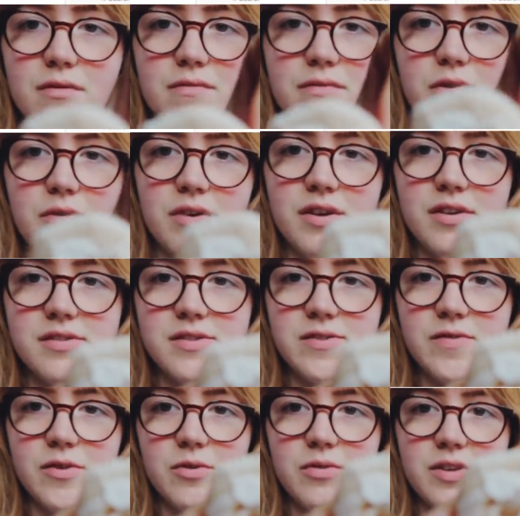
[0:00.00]

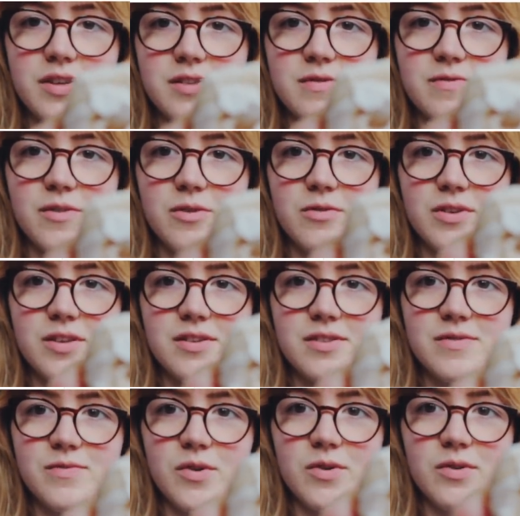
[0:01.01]
Focus, focus,
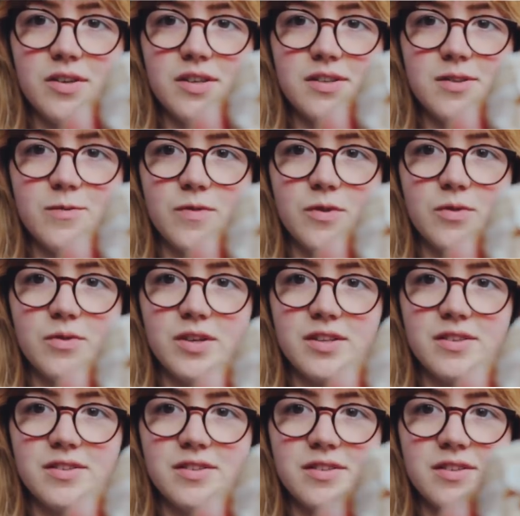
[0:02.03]
focus, focus,
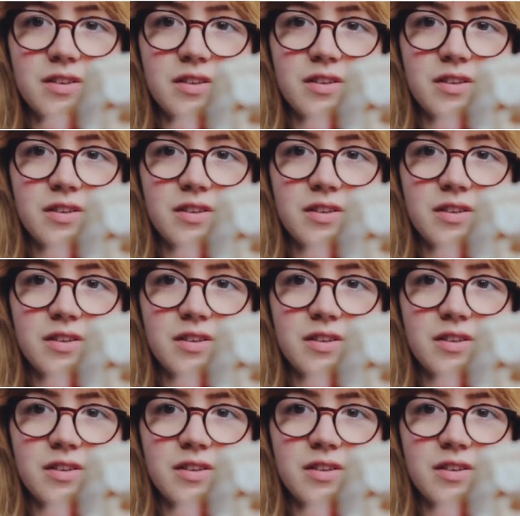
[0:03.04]
focus.